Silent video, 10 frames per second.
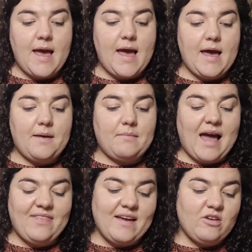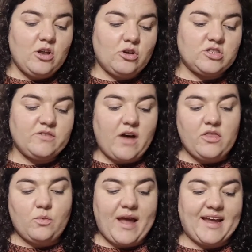And there are lots of
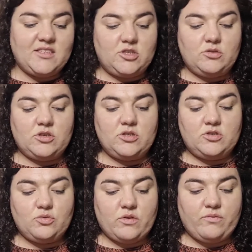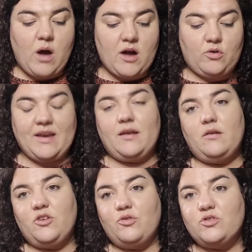other ways you can sort of work on,
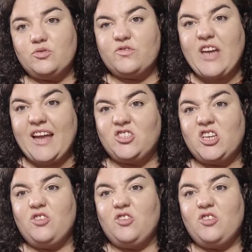you can sort of change it.